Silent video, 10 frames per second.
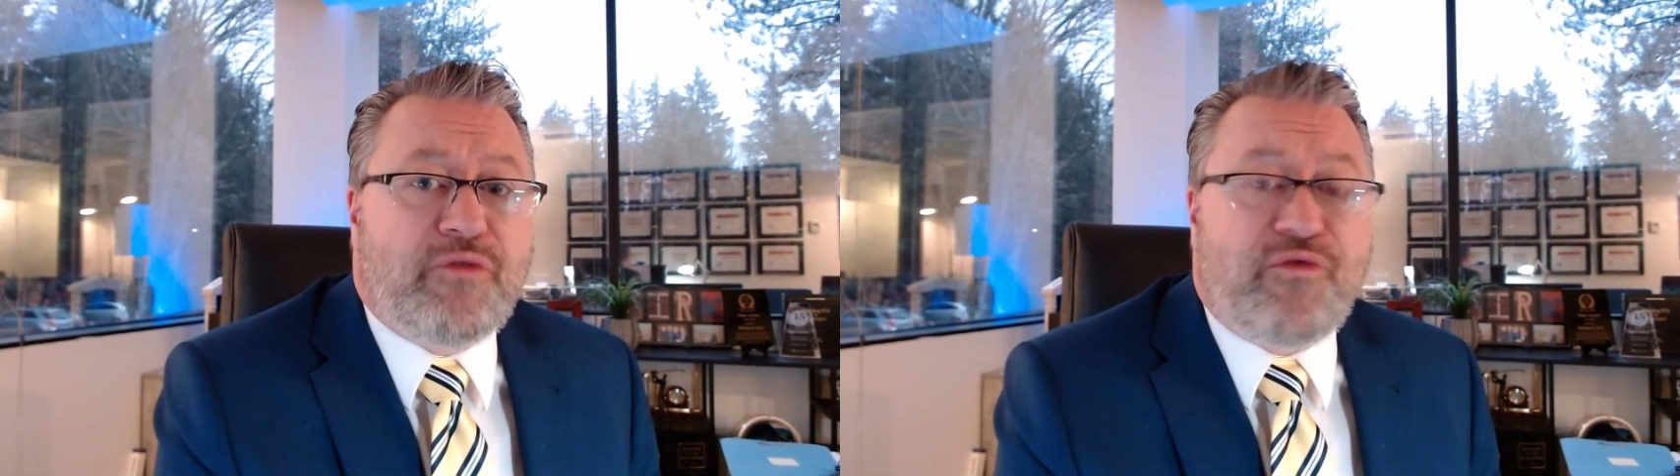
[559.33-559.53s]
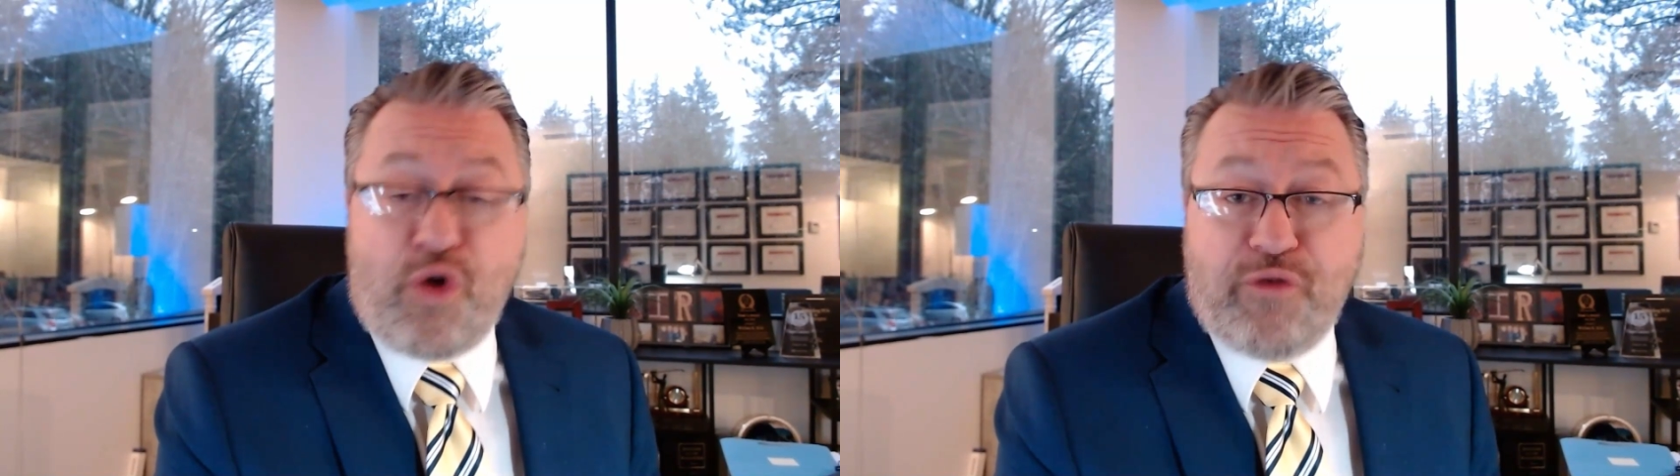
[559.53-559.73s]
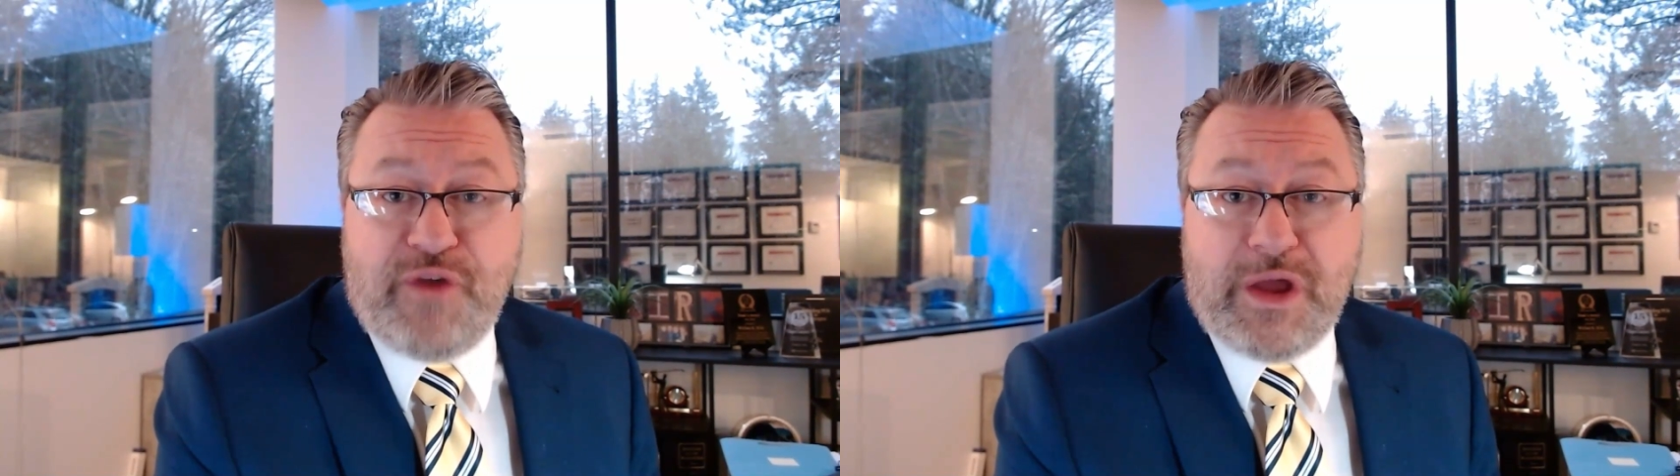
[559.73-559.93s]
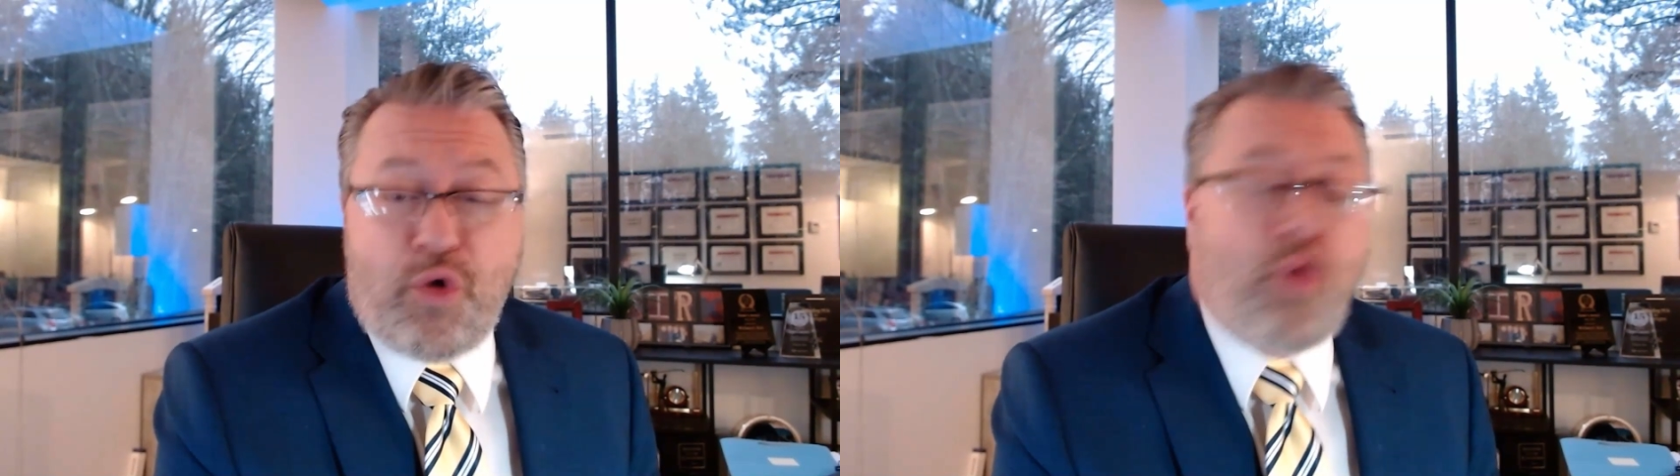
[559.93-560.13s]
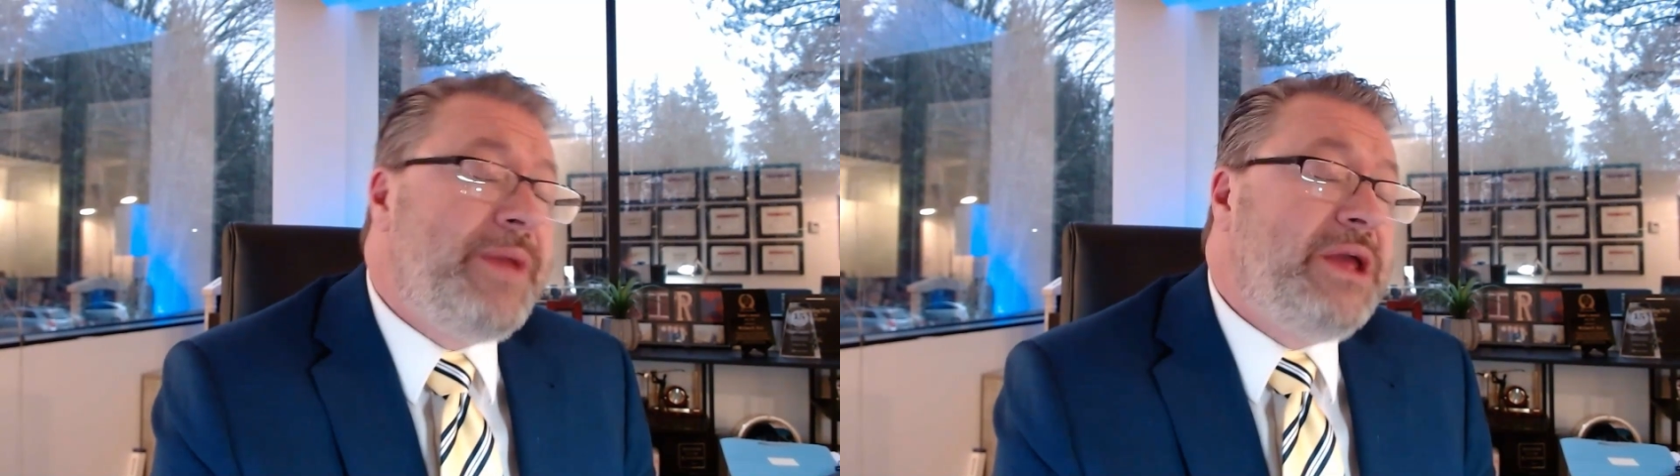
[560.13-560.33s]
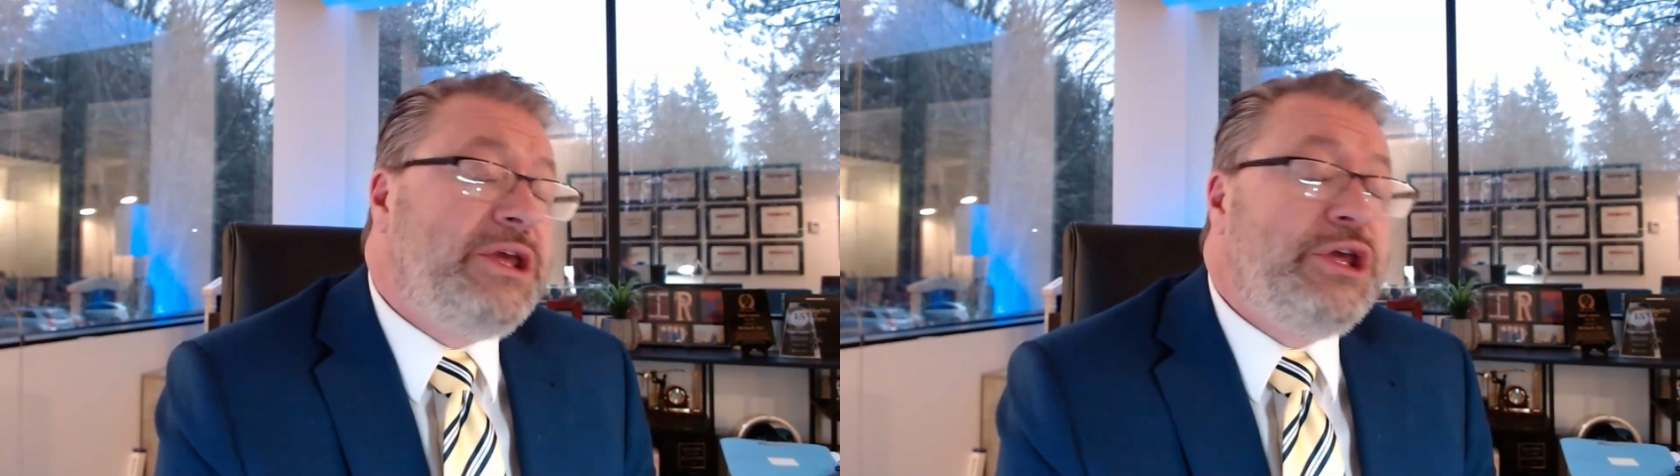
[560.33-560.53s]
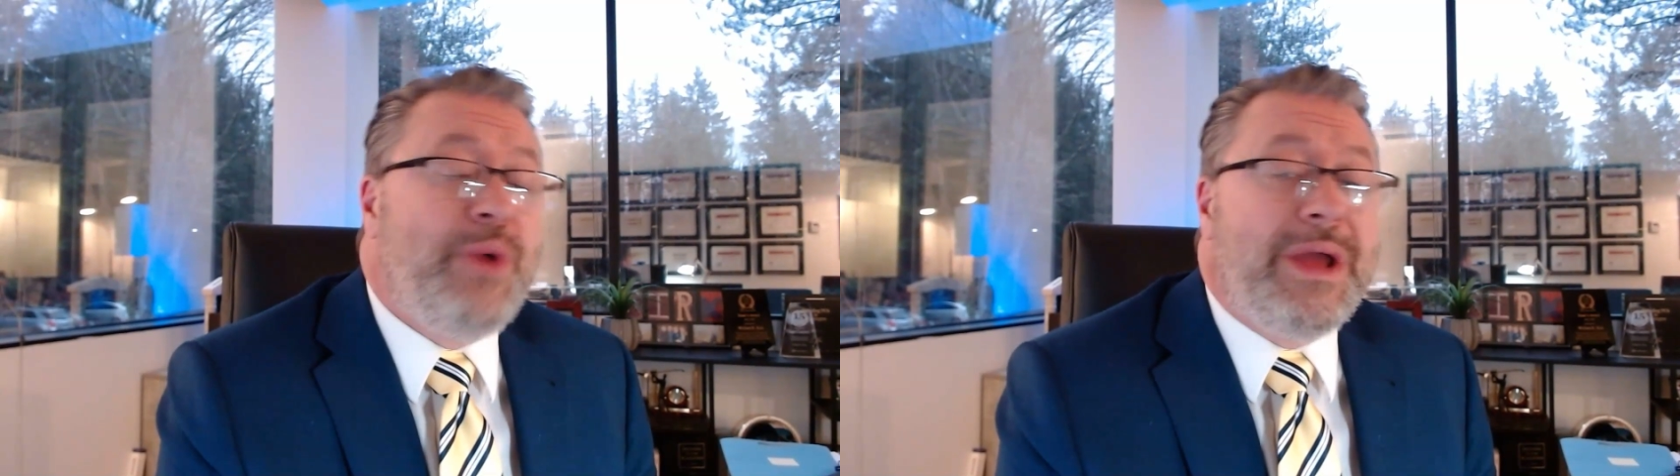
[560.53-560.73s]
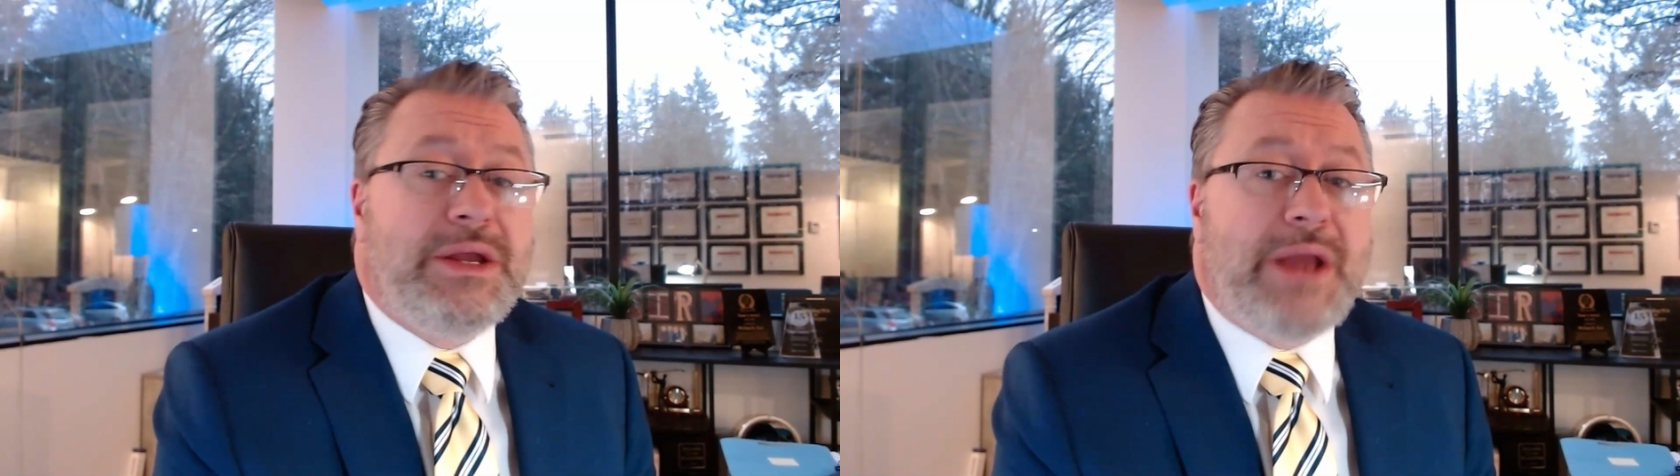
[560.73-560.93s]
forfeit or make you
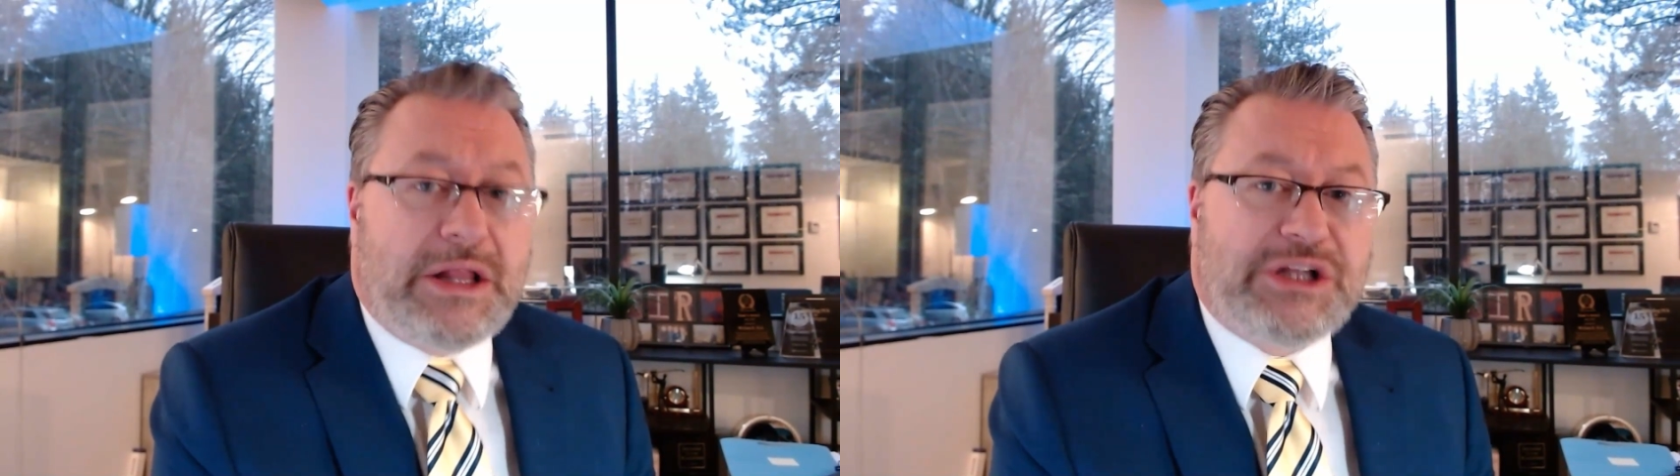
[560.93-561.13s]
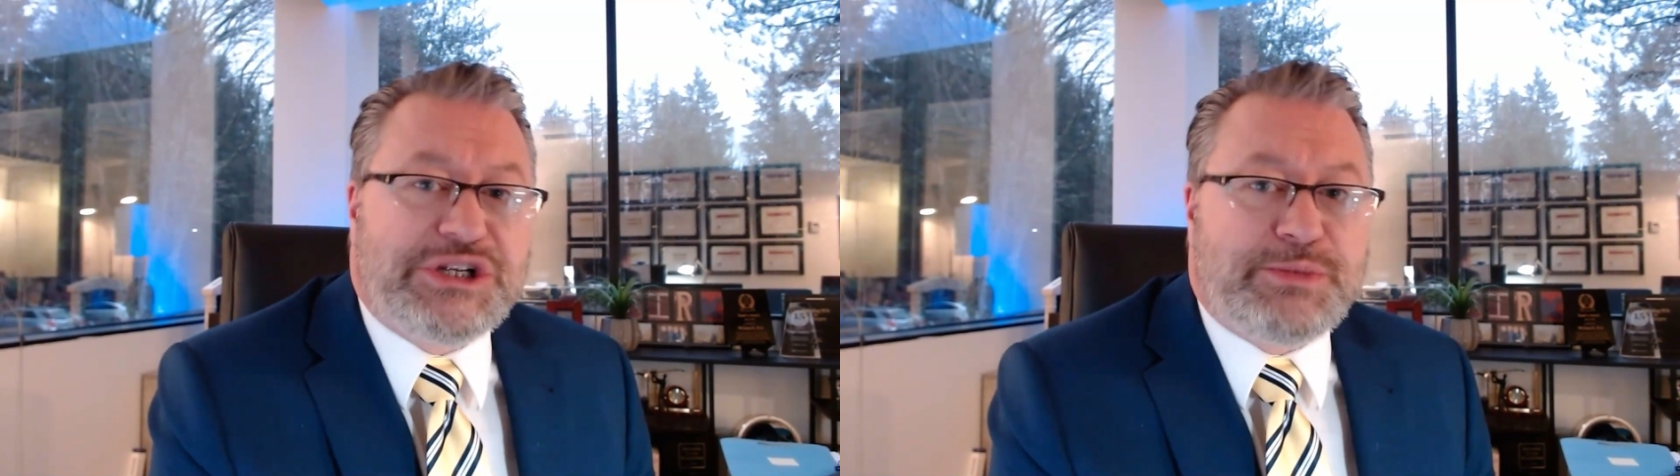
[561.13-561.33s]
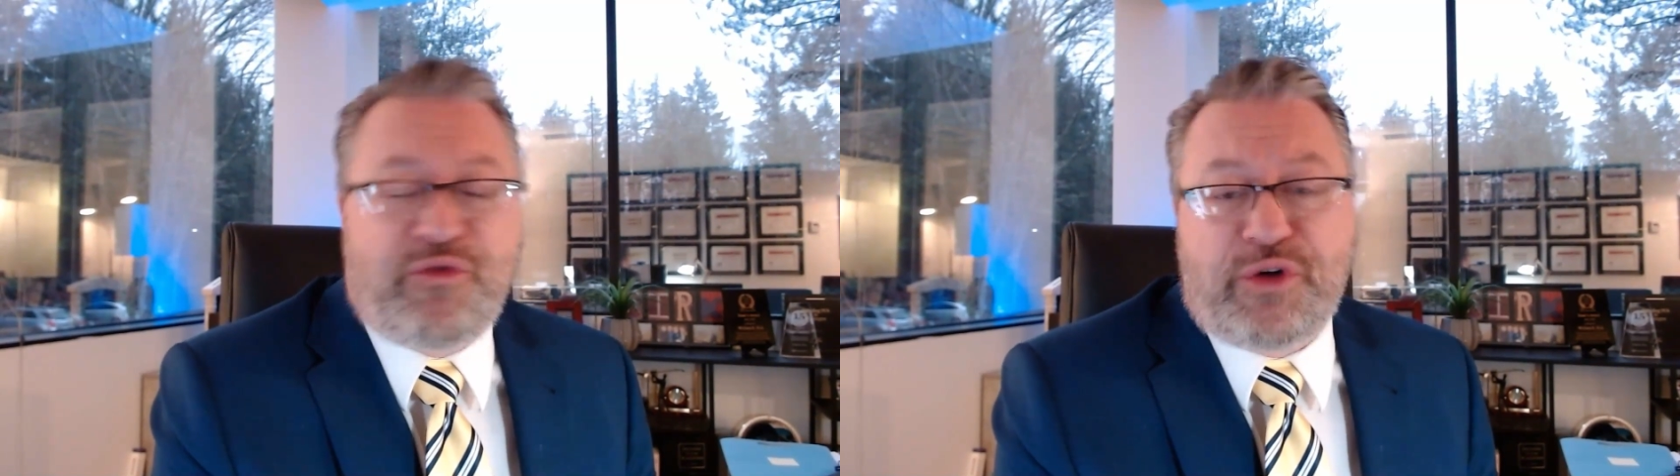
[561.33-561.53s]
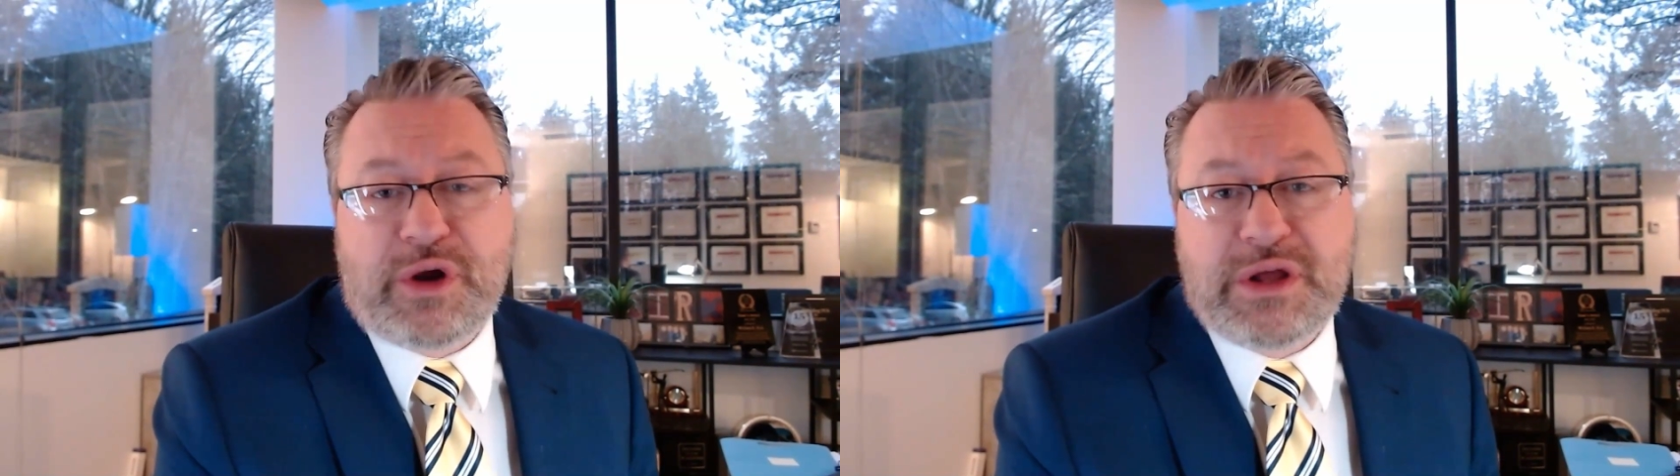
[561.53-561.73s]
ineligible for